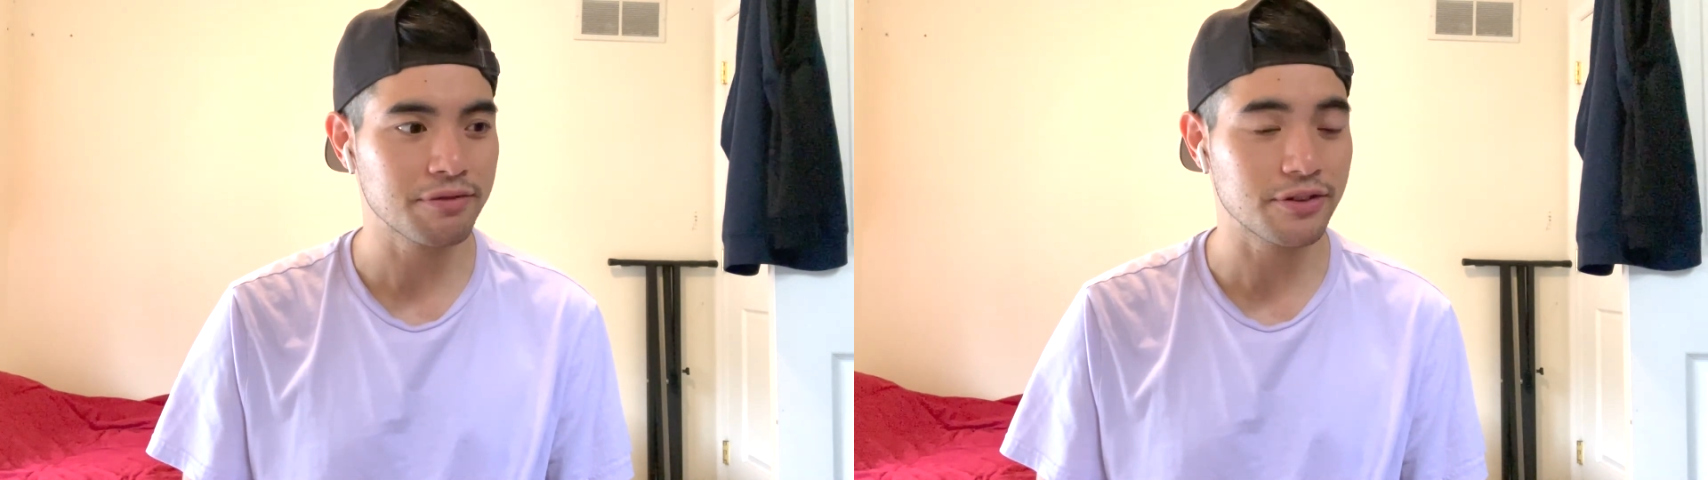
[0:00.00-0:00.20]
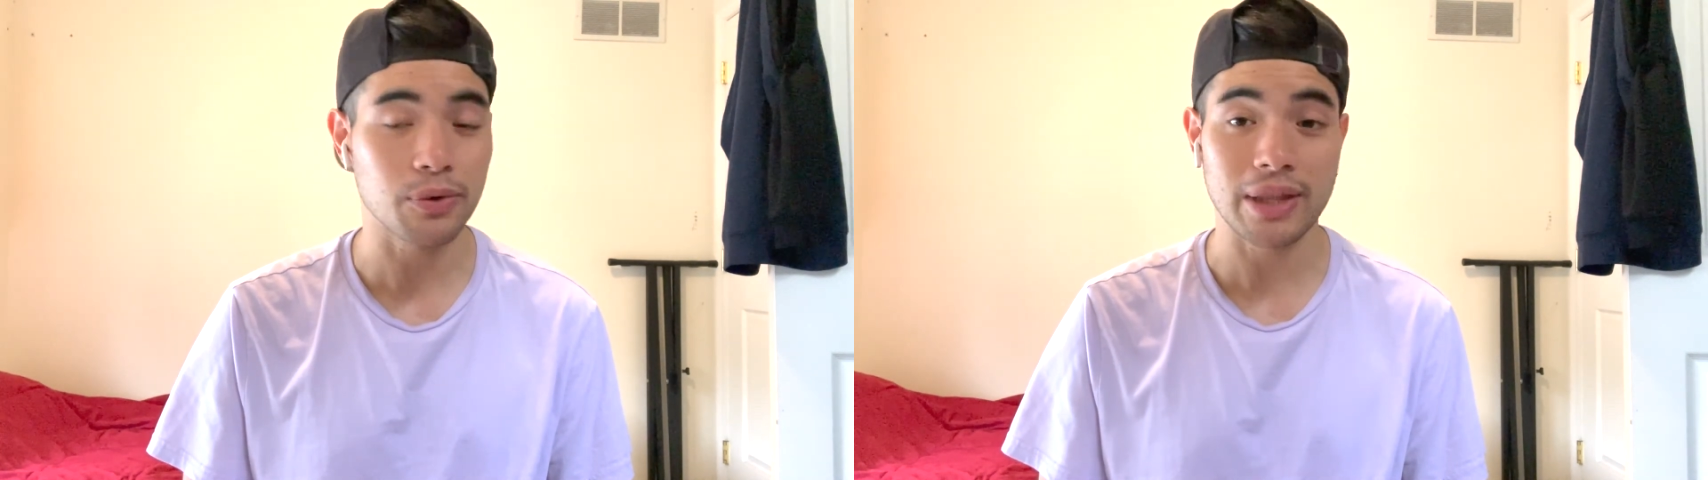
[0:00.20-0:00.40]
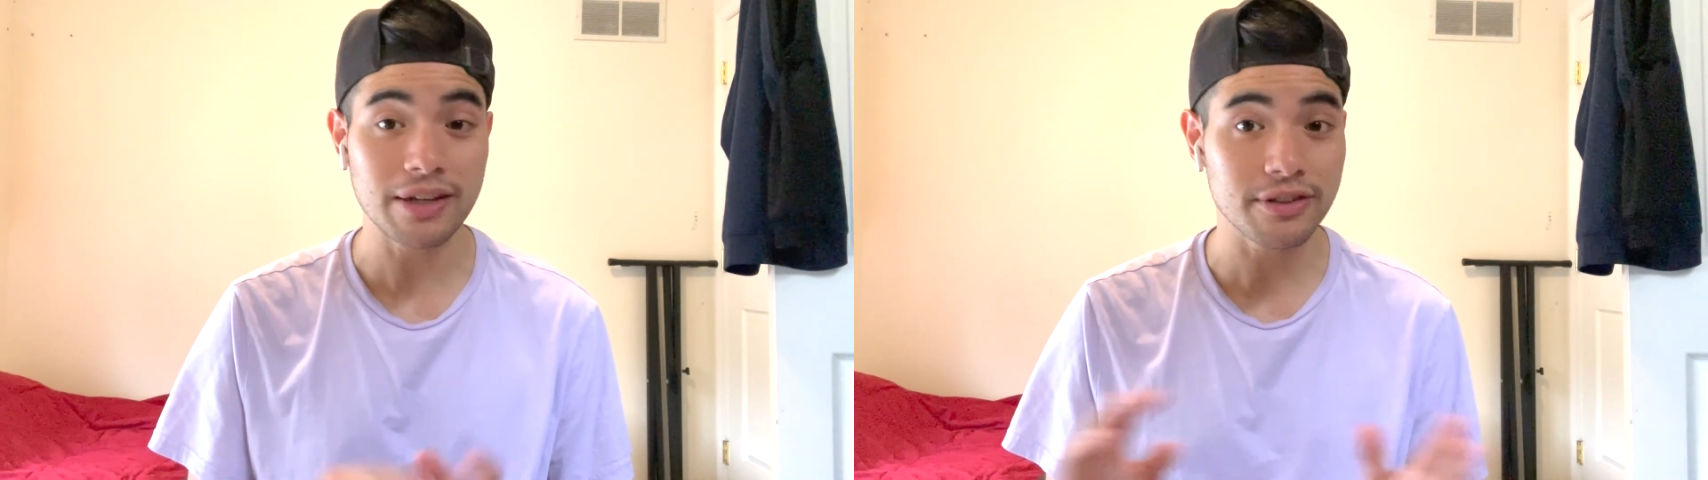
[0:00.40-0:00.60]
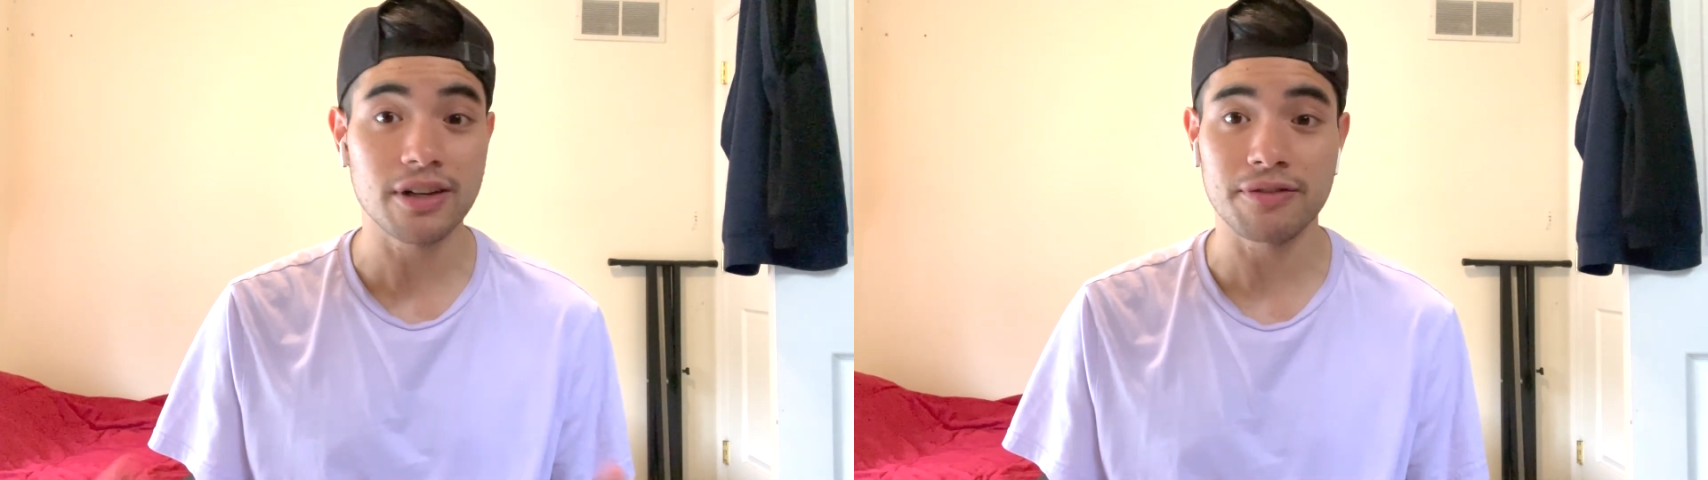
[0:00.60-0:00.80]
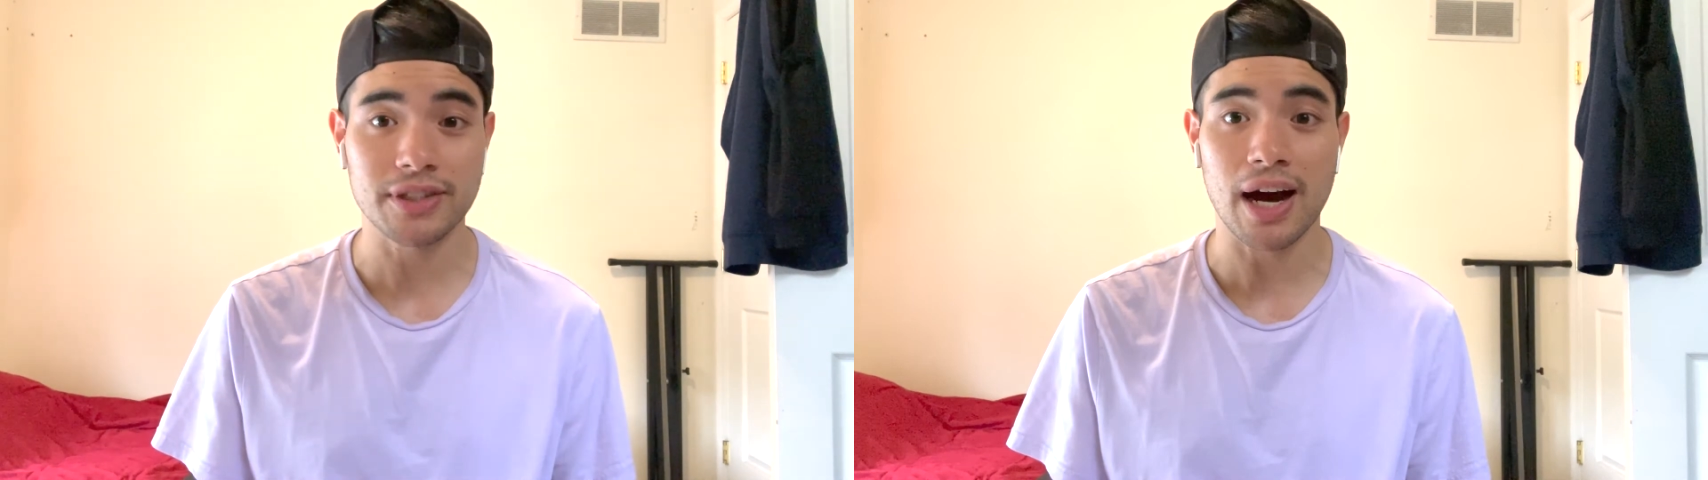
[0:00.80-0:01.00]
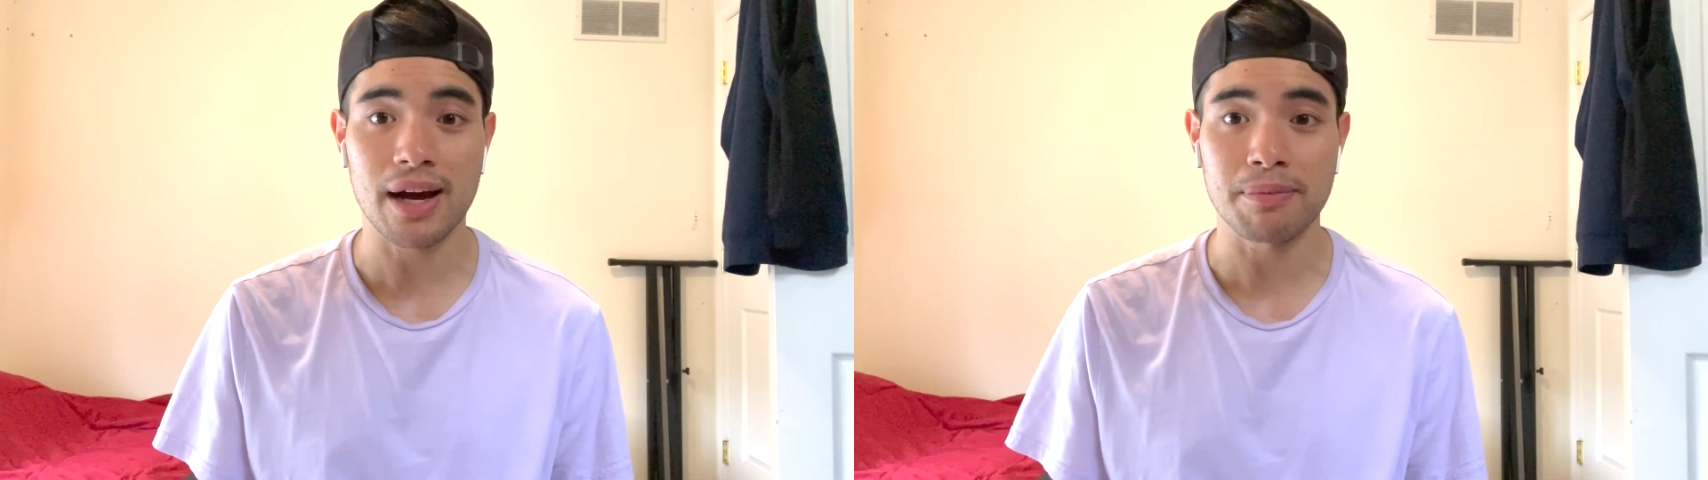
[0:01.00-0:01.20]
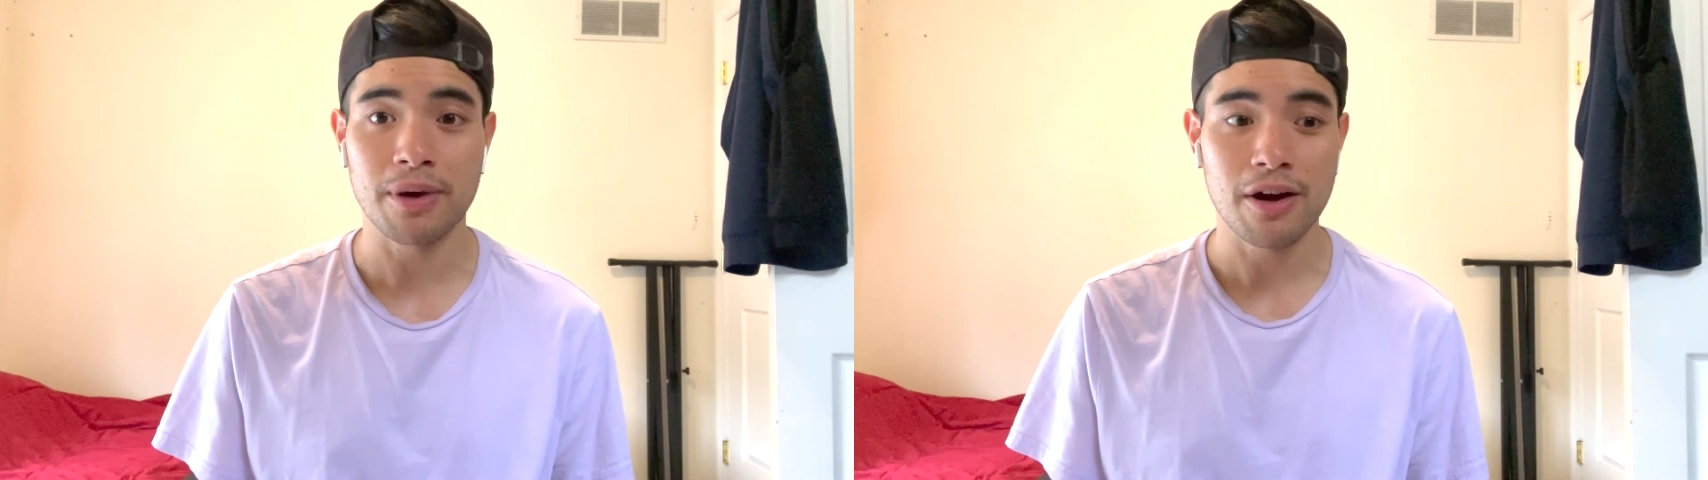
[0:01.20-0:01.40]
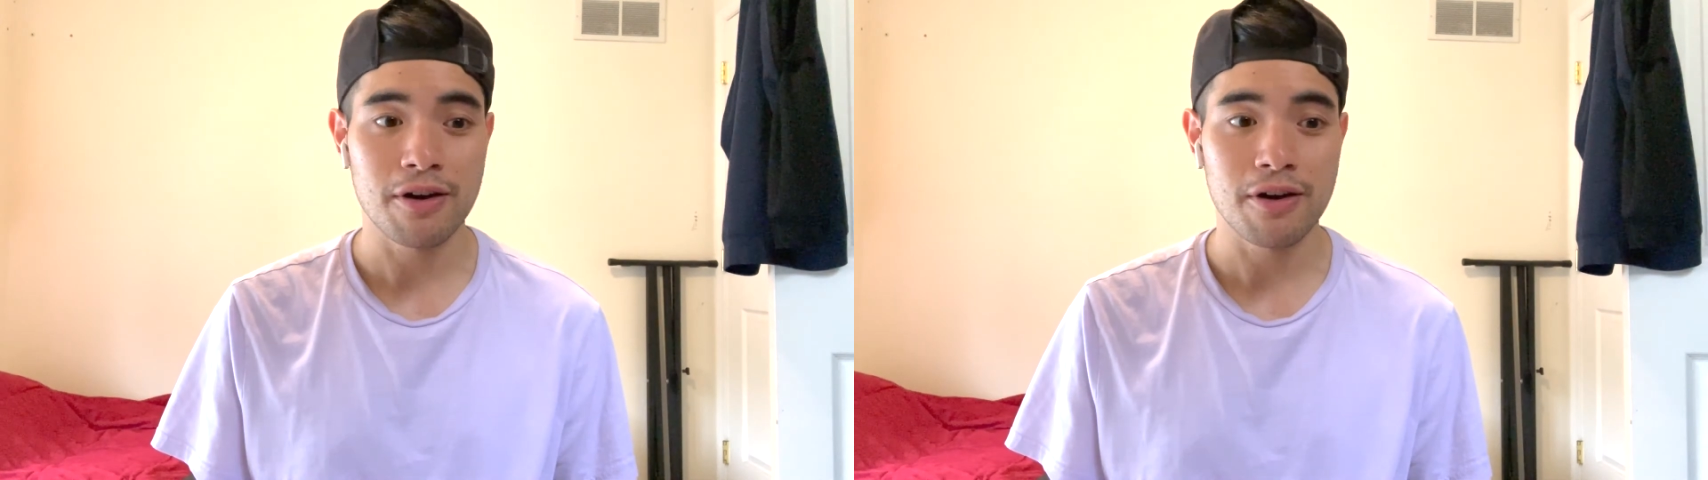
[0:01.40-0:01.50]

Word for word: so that's enough time